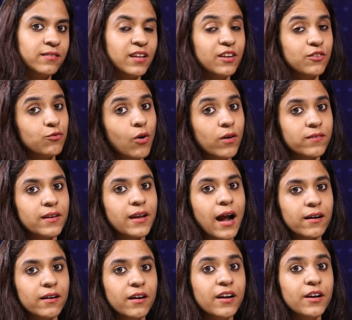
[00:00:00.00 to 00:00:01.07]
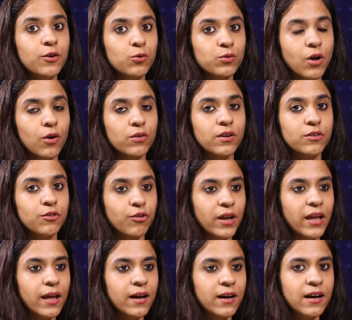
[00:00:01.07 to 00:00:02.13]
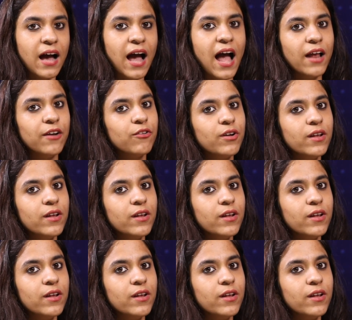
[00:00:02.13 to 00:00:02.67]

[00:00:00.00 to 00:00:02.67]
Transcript: It was enacted in 2003, and